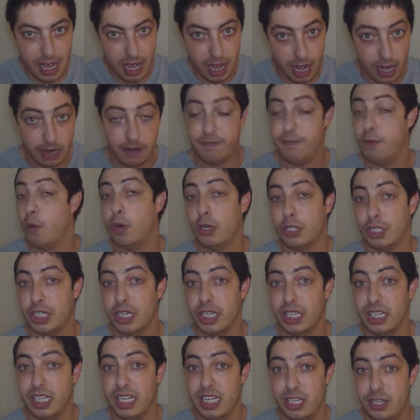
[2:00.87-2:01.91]

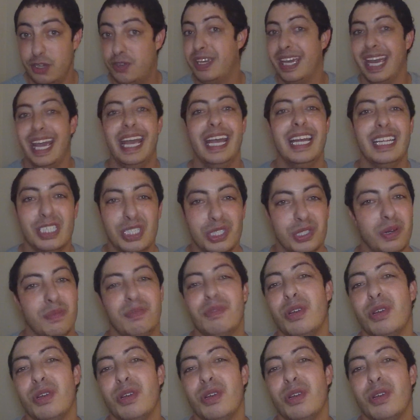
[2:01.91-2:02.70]
Unfortunately, you can't strip